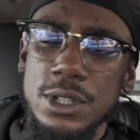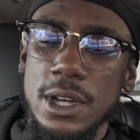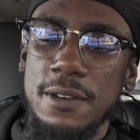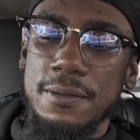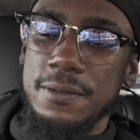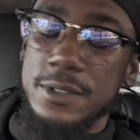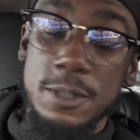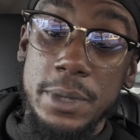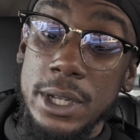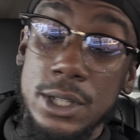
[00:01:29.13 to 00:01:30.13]

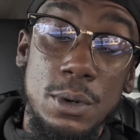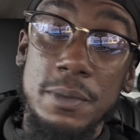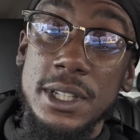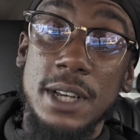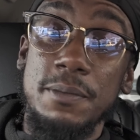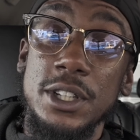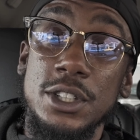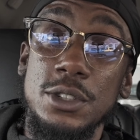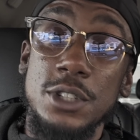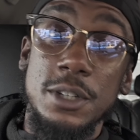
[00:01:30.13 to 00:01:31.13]
It took me 10 minutes
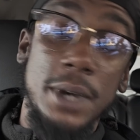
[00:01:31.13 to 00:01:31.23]
to use it,